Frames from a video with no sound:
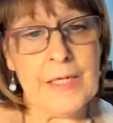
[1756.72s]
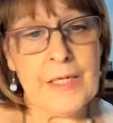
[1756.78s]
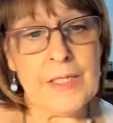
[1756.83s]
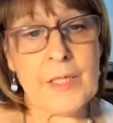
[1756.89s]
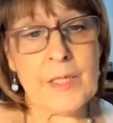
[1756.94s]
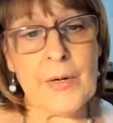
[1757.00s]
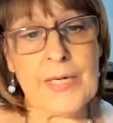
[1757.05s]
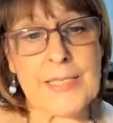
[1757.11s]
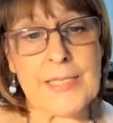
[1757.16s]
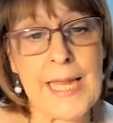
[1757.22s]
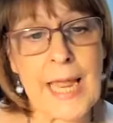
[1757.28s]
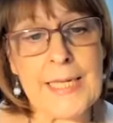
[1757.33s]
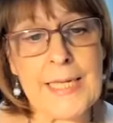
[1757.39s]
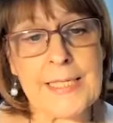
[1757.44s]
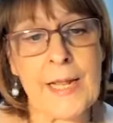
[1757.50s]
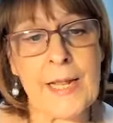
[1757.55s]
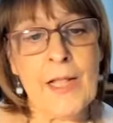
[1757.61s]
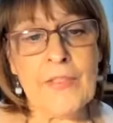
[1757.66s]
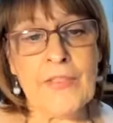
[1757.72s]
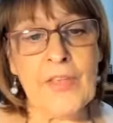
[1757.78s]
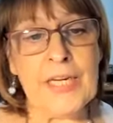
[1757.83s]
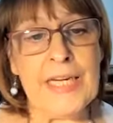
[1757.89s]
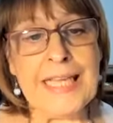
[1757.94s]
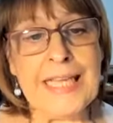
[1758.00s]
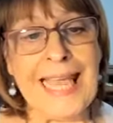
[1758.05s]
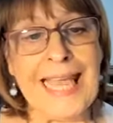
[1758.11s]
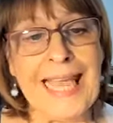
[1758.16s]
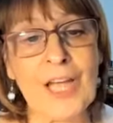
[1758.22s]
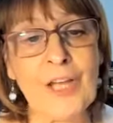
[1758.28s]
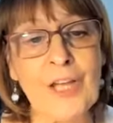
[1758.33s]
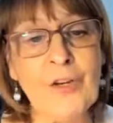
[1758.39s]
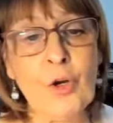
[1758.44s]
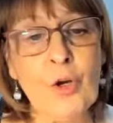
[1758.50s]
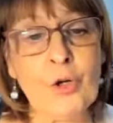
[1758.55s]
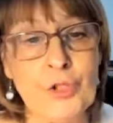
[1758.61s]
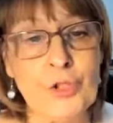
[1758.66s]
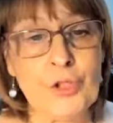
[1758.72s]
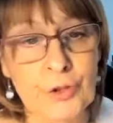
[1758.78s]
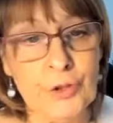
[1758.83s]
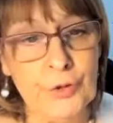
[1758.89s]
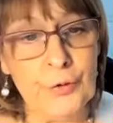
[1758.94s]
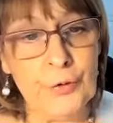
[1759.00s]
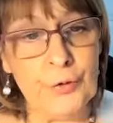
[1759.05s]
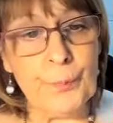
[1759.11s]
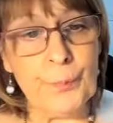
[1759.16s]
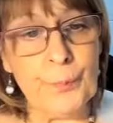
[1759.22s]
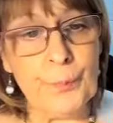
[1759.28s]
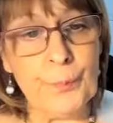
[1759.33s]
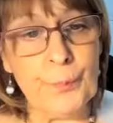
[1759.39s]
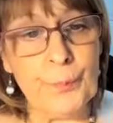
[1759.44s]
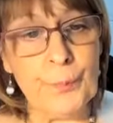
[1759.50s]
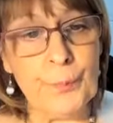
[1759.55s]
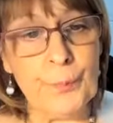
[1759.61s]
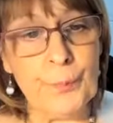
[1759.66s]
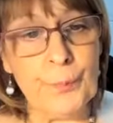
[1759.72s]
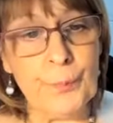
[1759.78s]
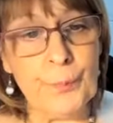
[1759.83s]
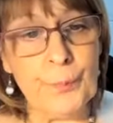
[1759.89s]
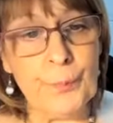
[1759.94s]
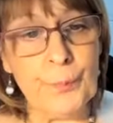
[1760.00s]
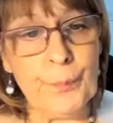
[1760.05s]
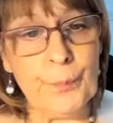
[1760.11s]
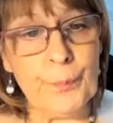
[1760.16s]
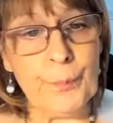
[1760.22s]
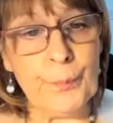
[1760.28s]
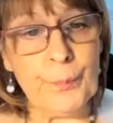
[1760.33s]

So he says that he cannot do what he did to